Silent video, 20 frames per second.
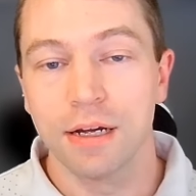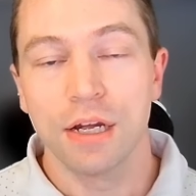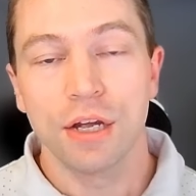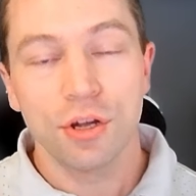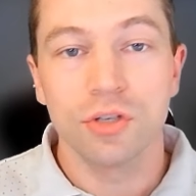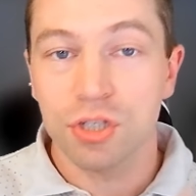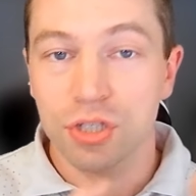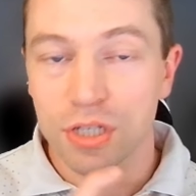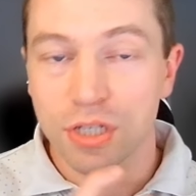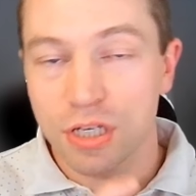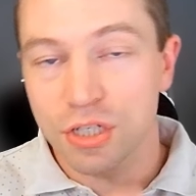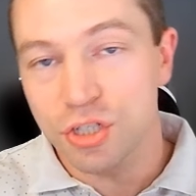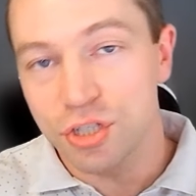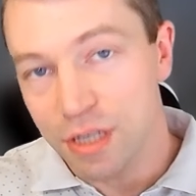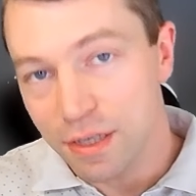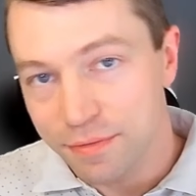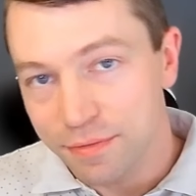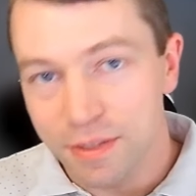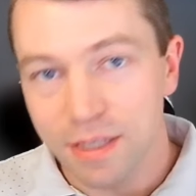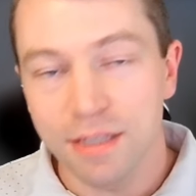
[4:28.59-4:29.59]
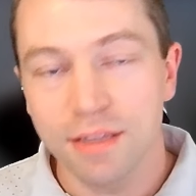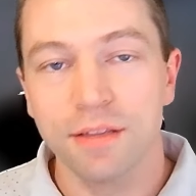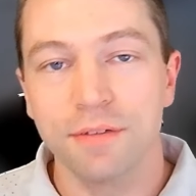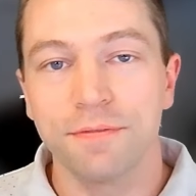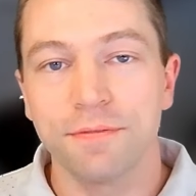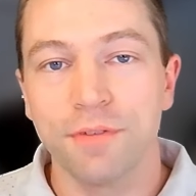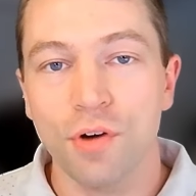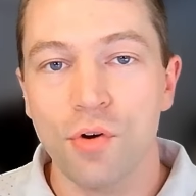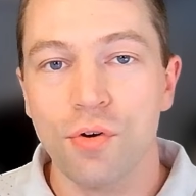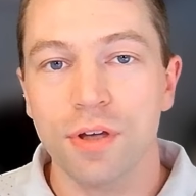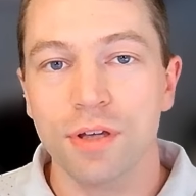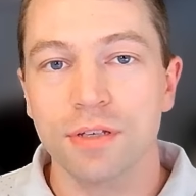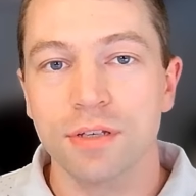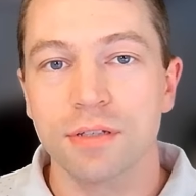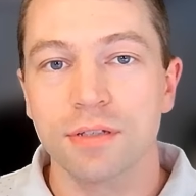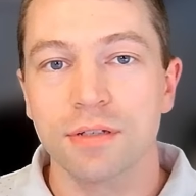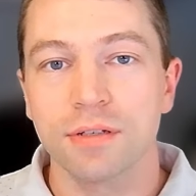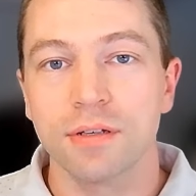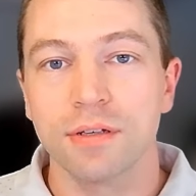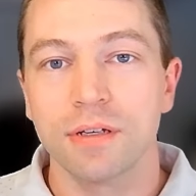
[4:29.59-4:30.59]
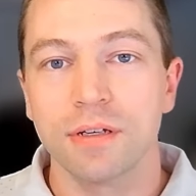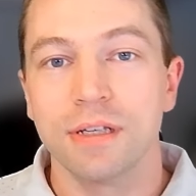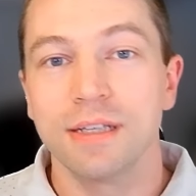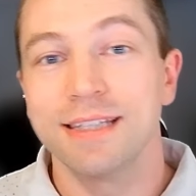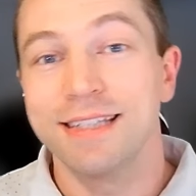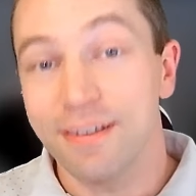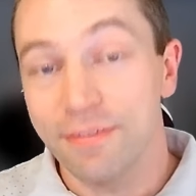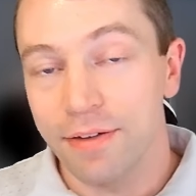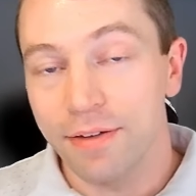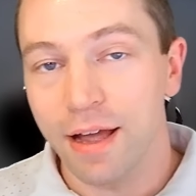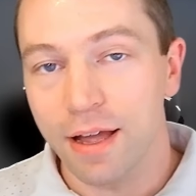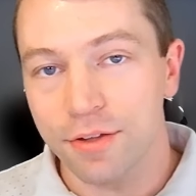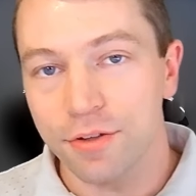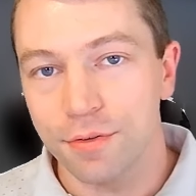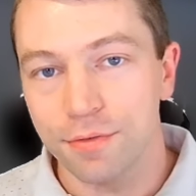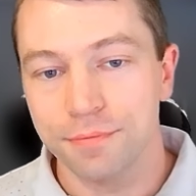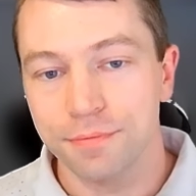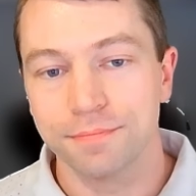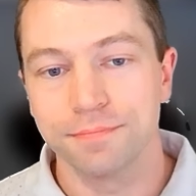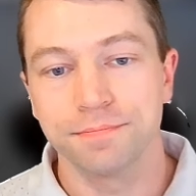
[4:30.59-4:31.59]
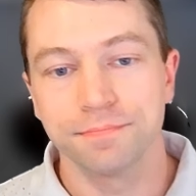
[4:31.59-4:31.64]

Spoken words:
You're just shifting the focus to value.